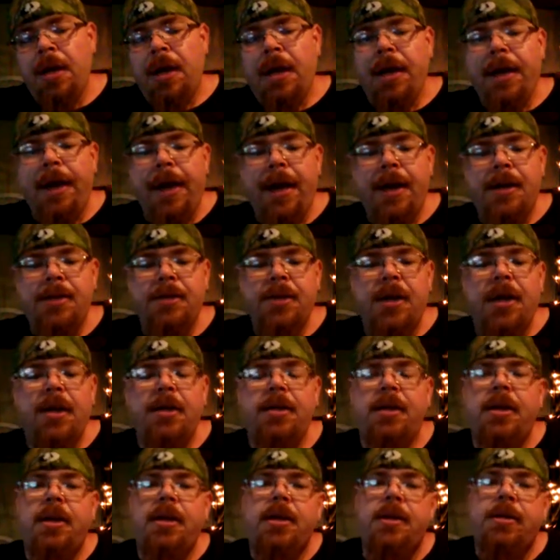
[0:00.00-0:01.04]
Again, it's
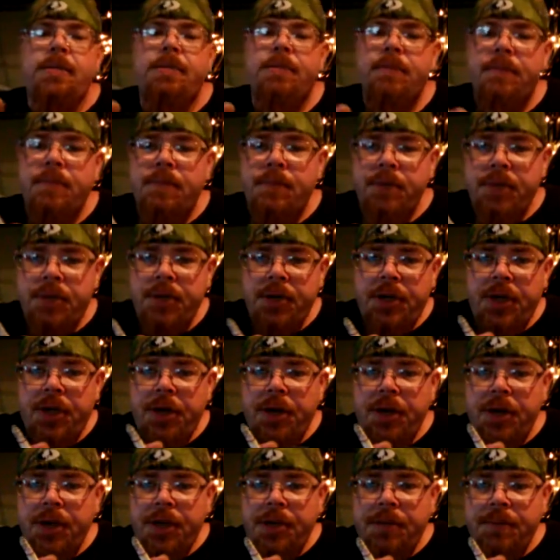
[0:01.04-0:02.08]
got the
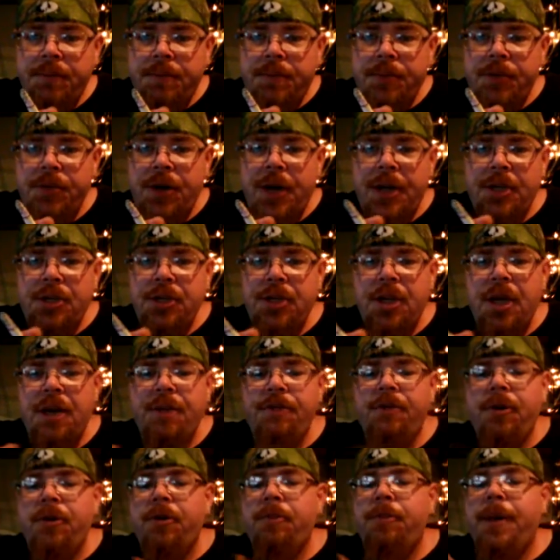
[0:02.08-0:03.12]
security. Scratch it
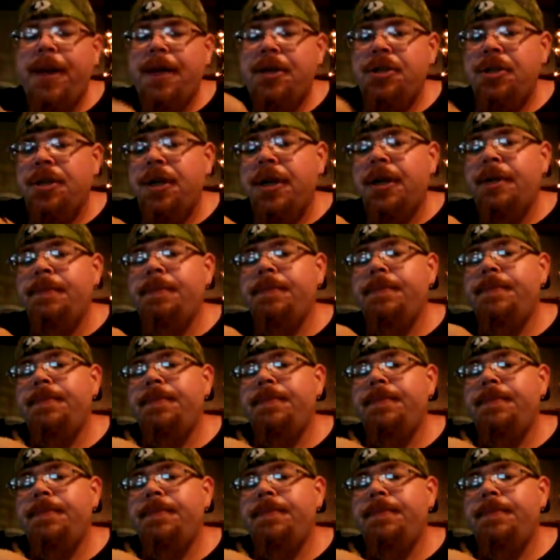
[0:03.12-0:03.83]
off, go match it up.